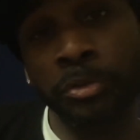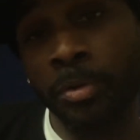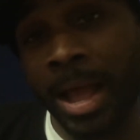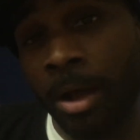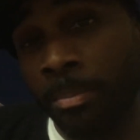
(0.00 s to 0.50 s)

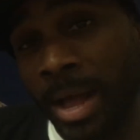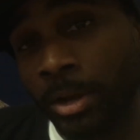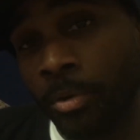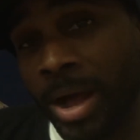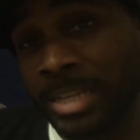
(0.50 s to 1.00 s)
two
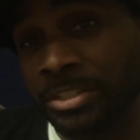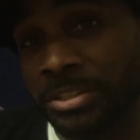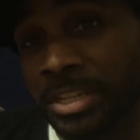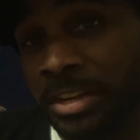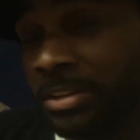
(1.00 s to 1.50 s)
albino
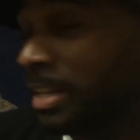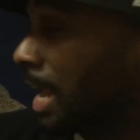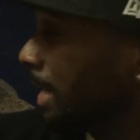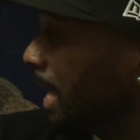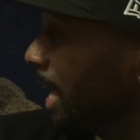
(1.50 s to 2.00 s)
Oscars here that
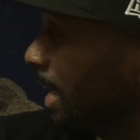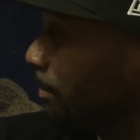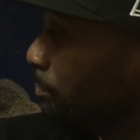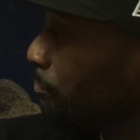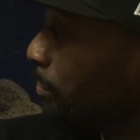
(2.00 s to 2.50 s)
I
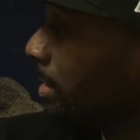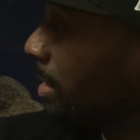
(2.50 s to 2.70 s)
named